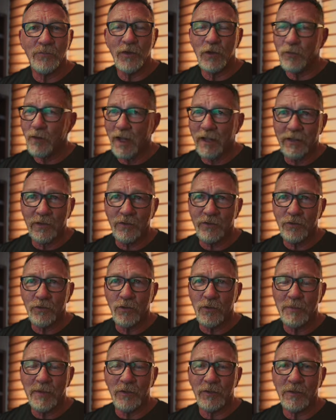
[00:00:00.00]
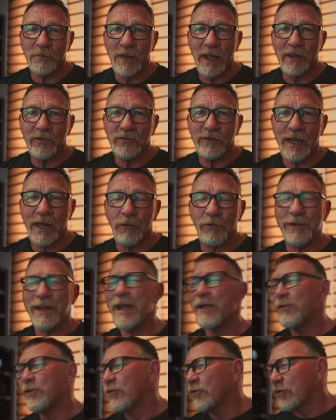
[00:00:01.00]
You're not going to do a million miles an hour.
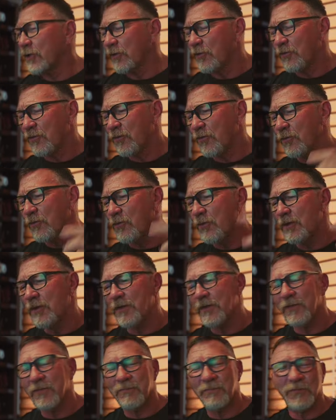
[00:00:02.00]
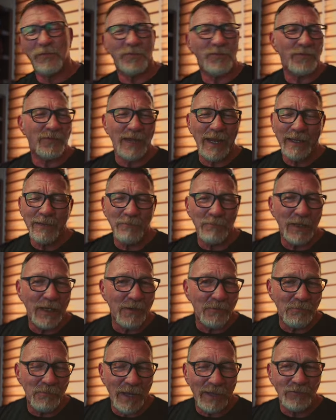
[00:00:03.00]
Now you can do a
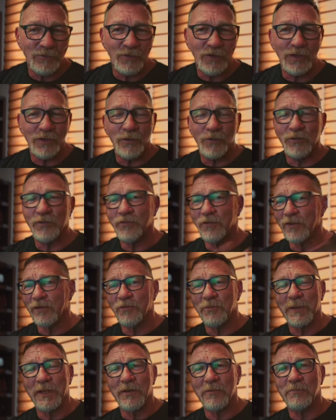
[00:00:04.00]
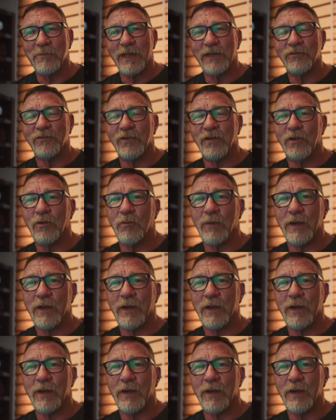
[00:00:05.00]
8-minute benchy or a 6-minute benchy or